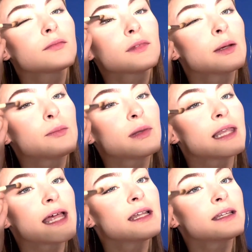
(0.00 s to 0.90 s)
and
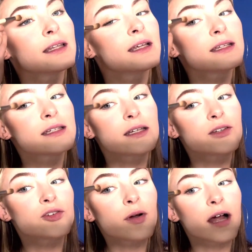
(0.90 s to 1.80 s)
blend this
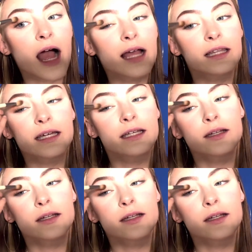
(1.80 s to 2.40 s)
into our eyelid,